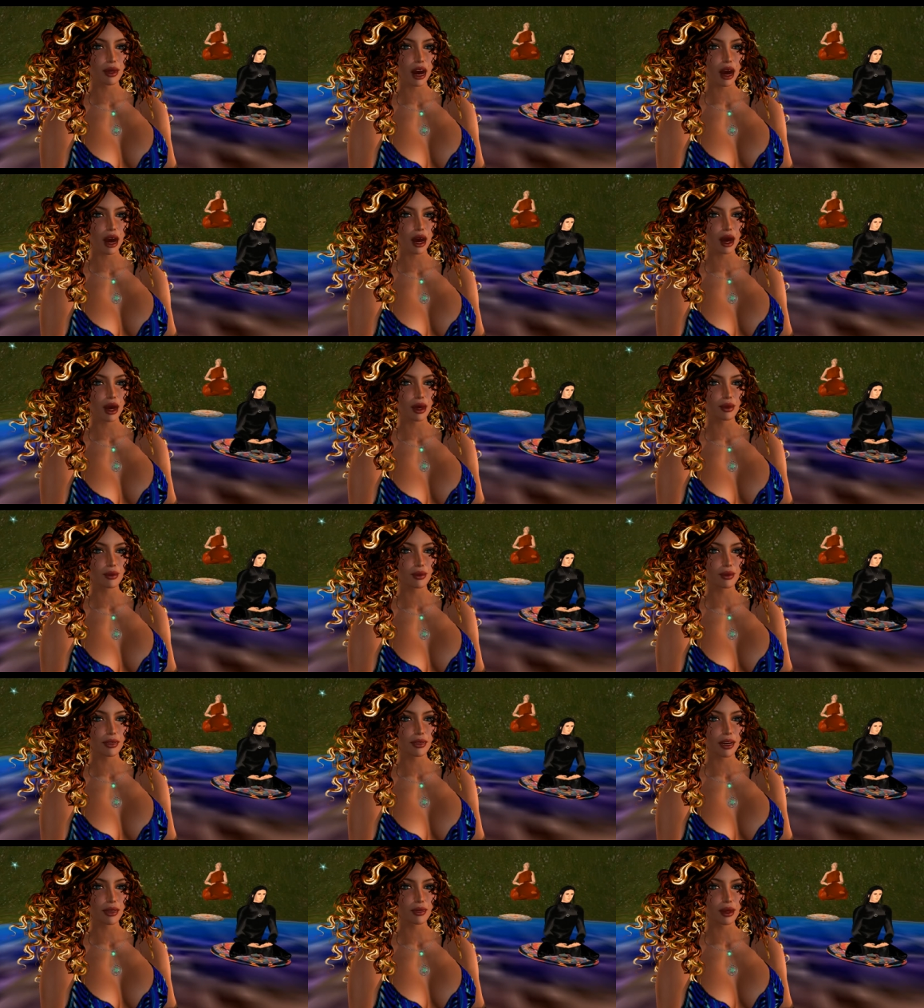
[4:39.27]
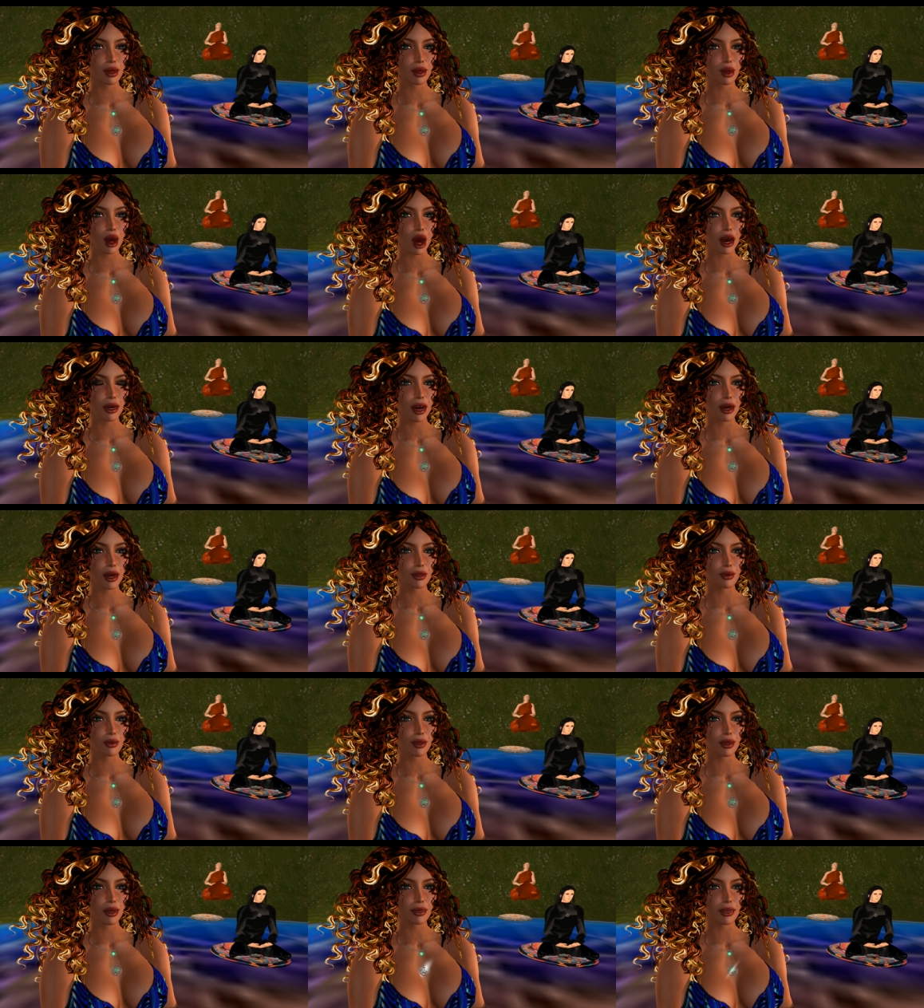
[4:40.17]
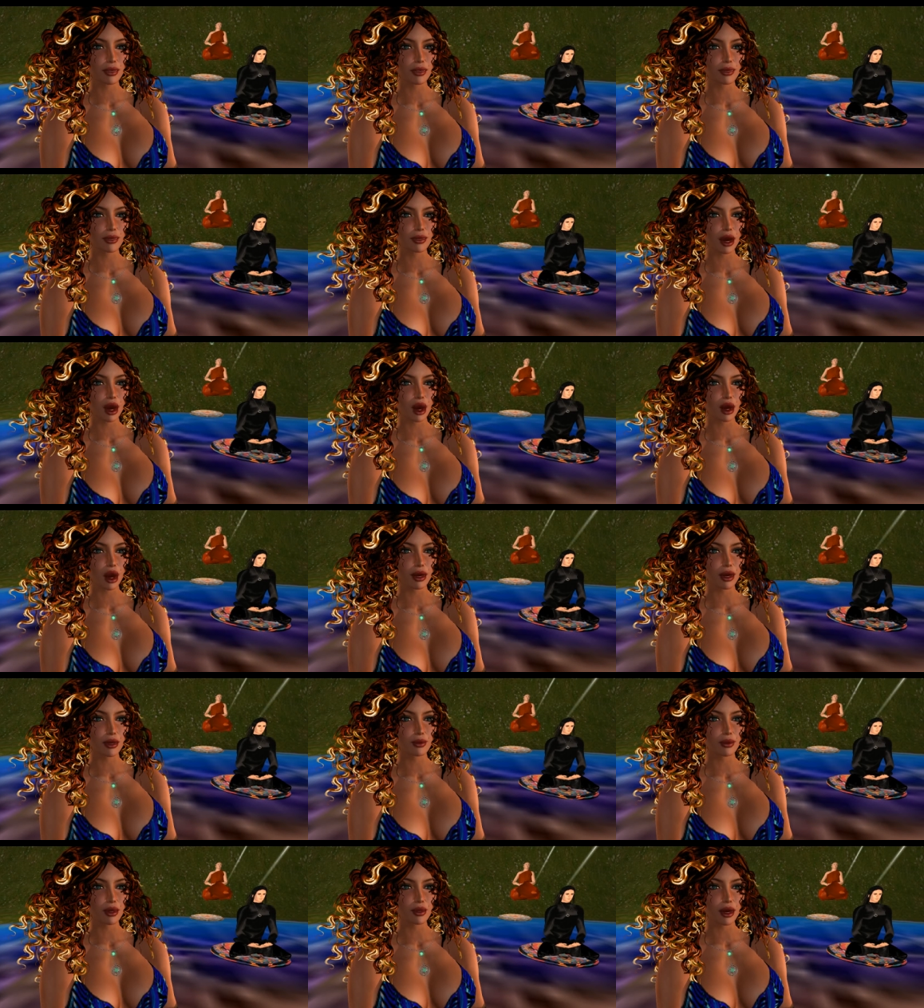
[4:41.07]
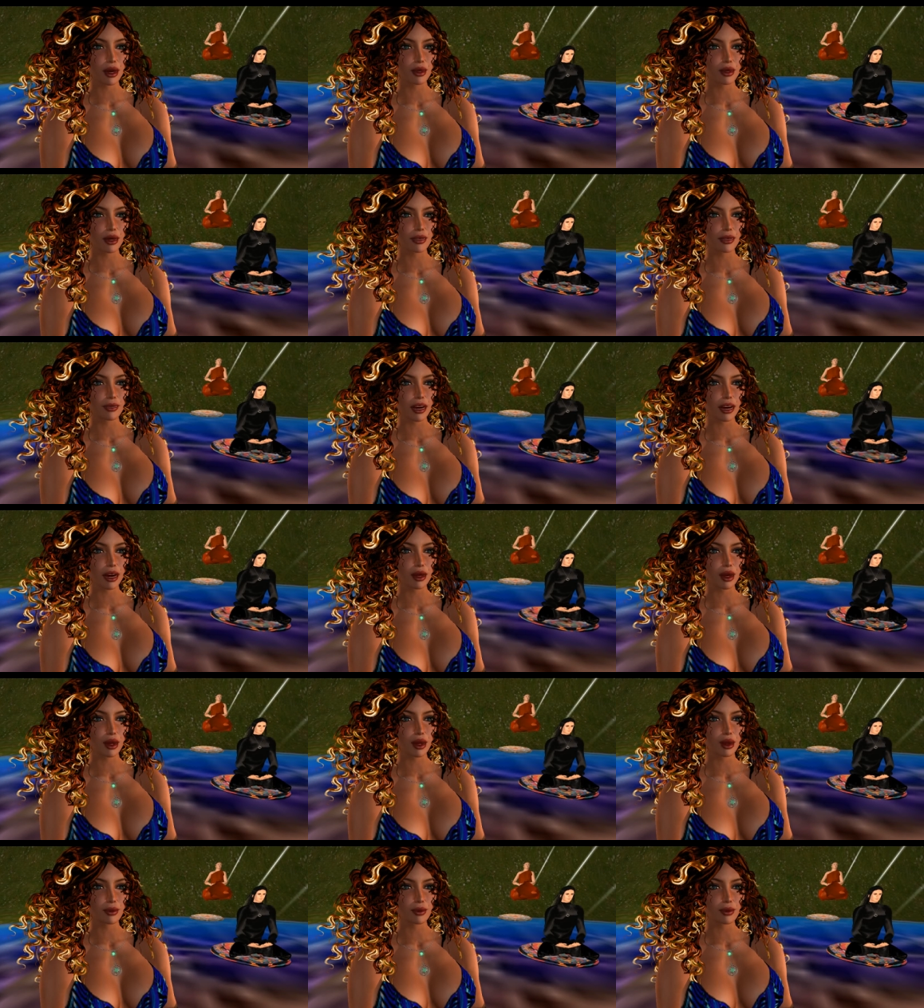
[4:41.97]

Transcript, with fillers: adding our own love and intention to it